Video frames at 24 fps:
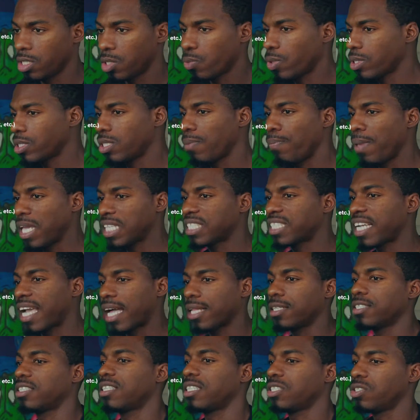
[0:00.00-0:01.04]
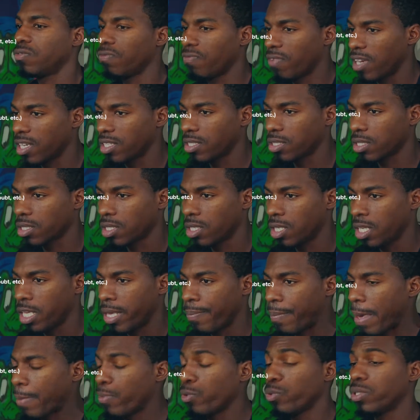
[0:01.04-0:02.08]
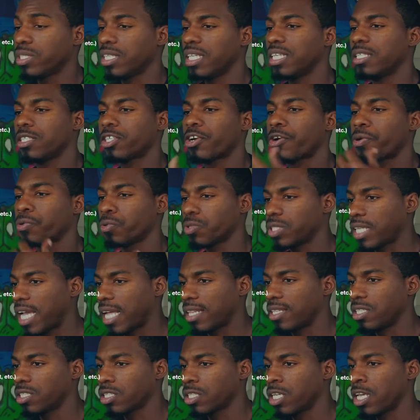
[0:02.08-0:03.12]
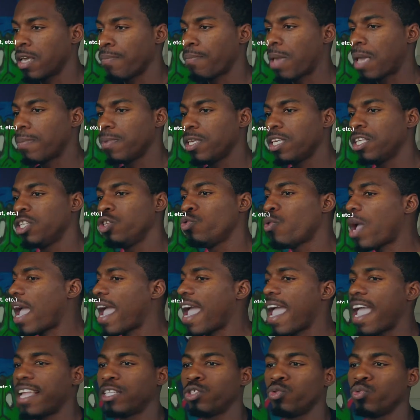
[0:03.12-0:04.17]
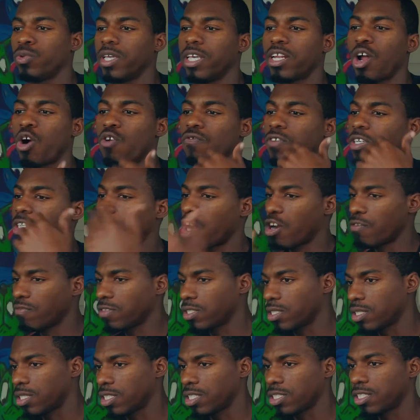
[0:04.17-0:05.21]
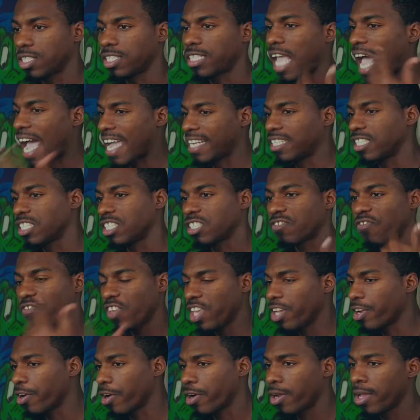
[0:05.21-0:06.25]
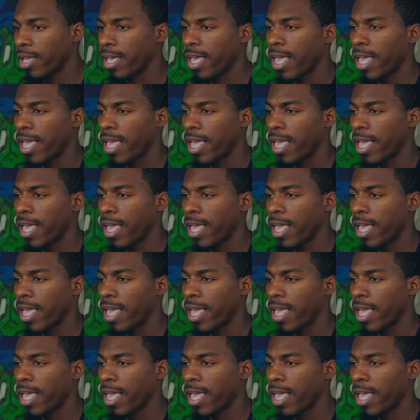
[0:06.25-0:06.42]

what's the big challenge that you faced? Maybe it was internal challenge. Maybe you had to get over nervousness, shyness, fear.